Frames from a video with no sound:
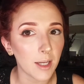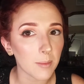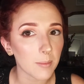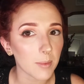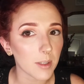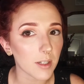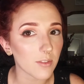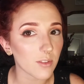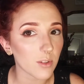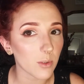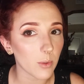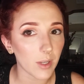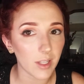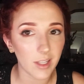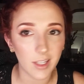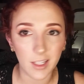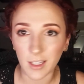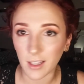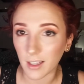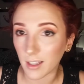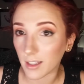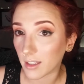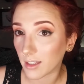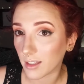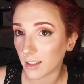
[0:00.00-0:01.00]
But if you want like
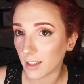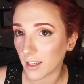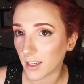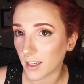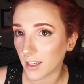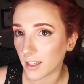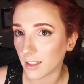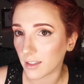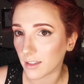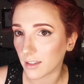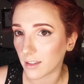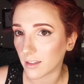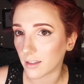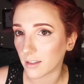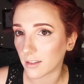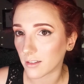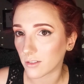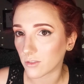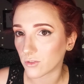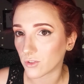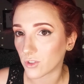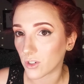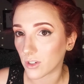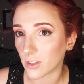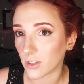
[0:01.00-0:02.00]
a clean
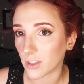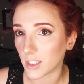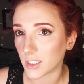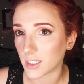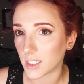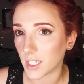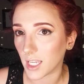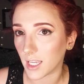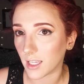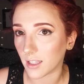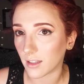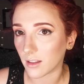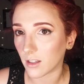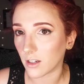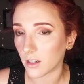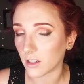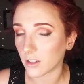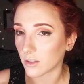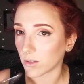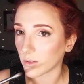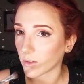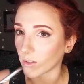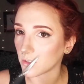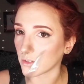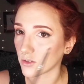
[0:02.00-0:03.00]
during the day look, you can